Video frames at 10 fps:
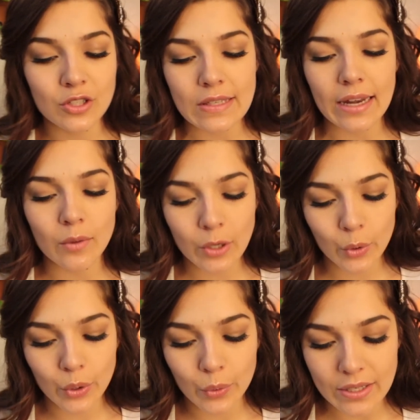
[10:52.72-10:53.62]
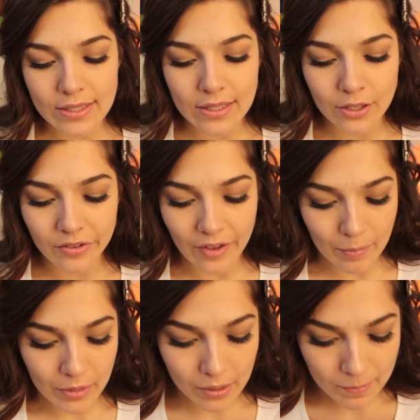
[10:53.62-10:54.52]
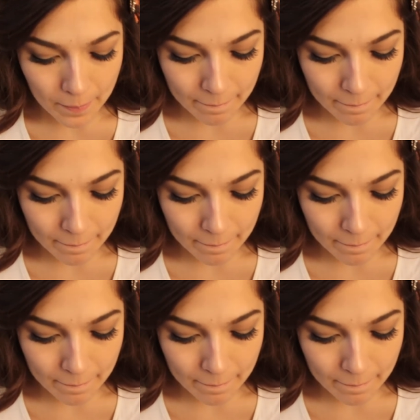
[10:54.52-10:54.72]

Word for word: just anyone who you consider family.